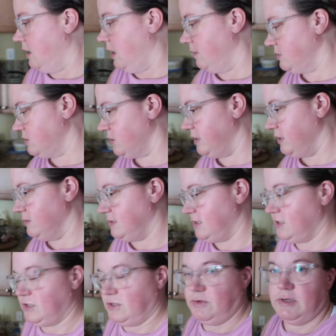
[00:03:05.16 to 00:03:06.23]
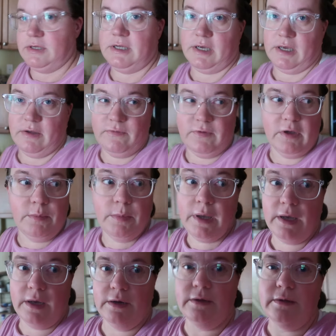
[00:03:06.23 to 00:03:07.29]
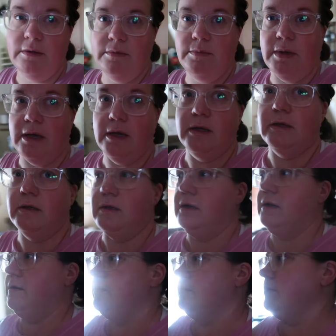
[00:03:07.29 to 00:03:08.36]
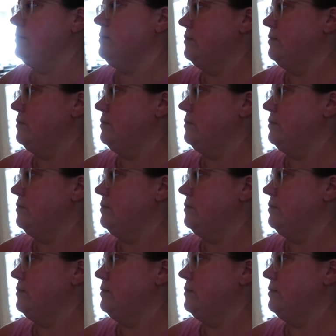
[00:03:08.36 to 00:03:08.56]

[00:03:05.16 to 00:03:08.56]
I'm sure he was issued a ticket via mail, but um,